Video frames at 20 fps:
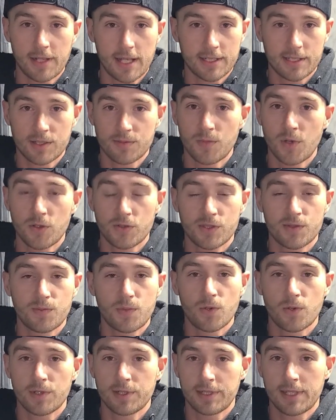That's the most
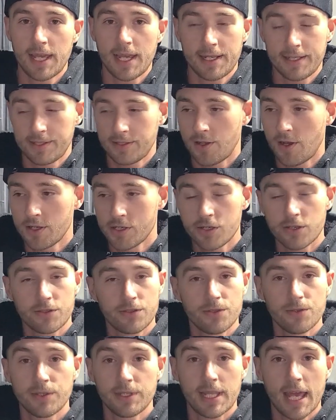important thing. As long as you're
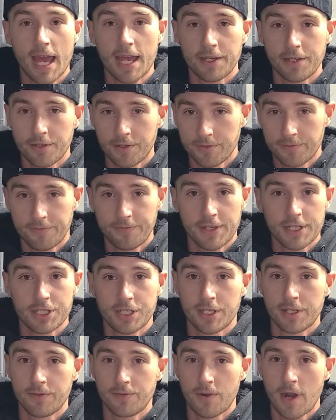doing that, you're
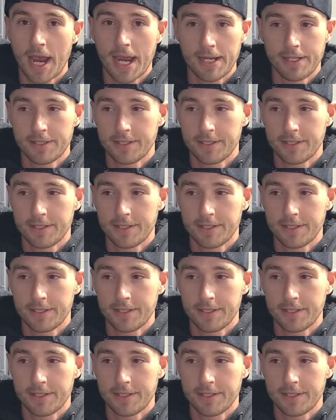fishing it right.